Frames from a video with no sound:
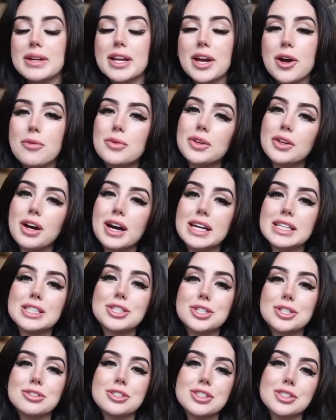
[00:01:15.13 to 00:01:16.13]
and I hope you guys
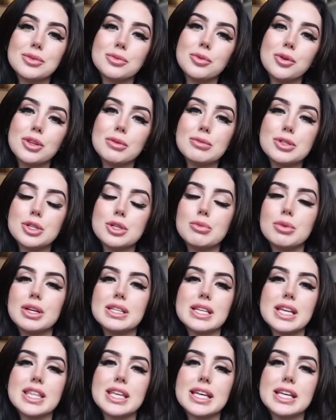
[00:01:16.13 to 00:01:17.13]
choose to support them too,
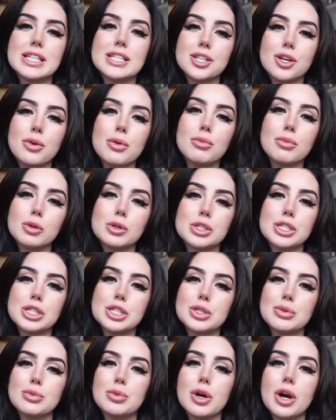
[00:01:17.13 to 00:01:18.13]
because I think it's so
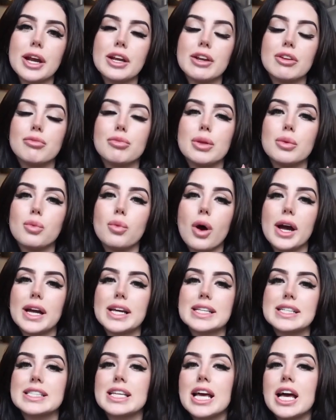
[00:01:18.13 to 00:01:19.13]
important to kind of be
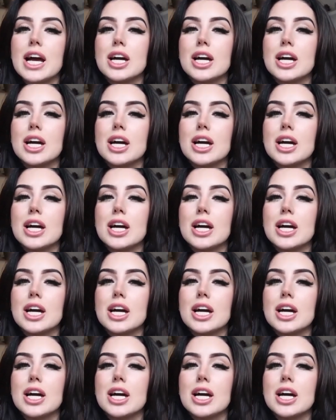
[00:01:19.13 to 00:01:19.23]
wise